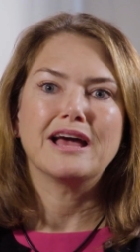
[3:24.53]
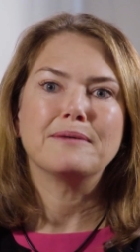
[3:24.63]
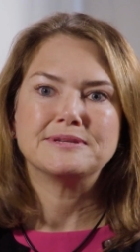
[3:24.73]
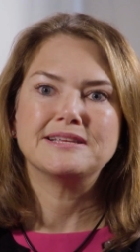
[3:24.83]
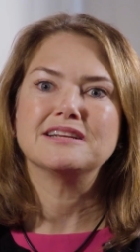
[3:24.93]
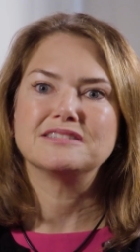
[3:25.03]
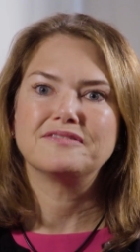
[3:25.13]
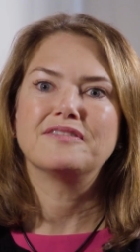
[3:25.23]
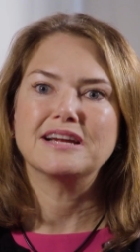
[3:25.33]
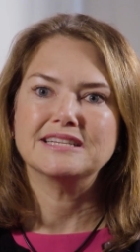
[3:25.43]
upset to
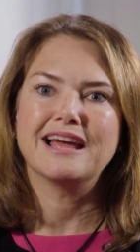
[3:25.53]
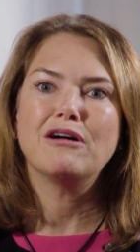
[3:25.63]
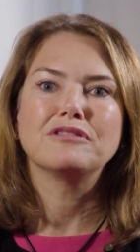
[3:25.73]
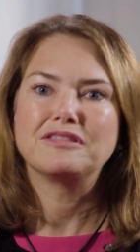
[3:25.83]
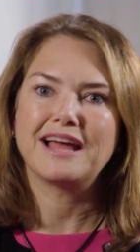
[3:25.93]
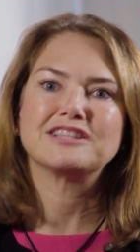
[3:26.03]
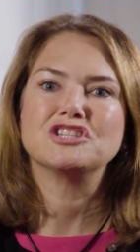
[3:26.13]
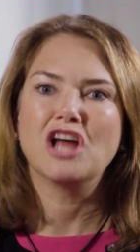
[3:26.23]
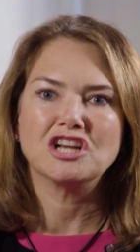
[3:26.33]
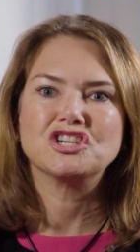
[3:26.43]
find out that that's
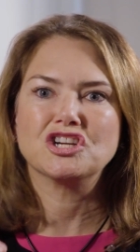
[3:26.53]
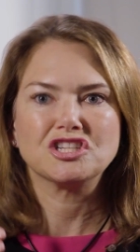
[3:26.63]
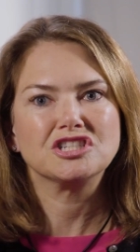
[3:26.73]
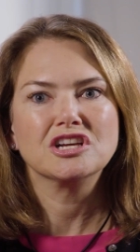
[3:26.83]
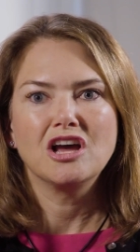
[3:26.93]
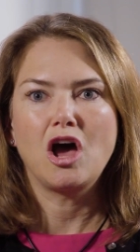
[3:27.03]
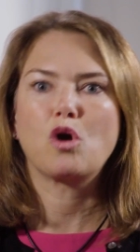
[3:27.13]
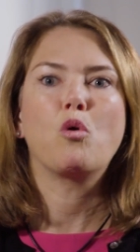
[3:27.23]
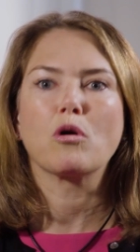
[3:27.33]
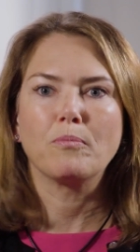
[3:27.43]
not just a
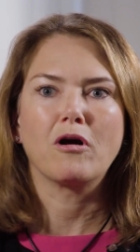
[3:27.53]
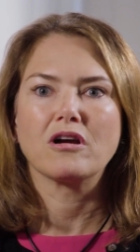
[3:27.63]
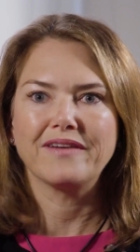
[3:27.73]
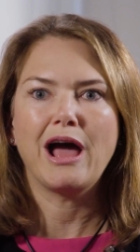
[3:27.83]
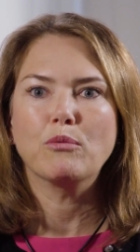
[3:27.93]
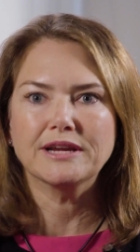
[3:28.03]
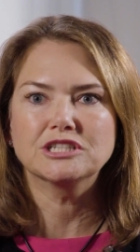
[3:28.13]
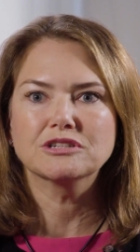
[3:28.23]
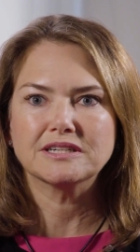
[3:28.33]
core part of how we do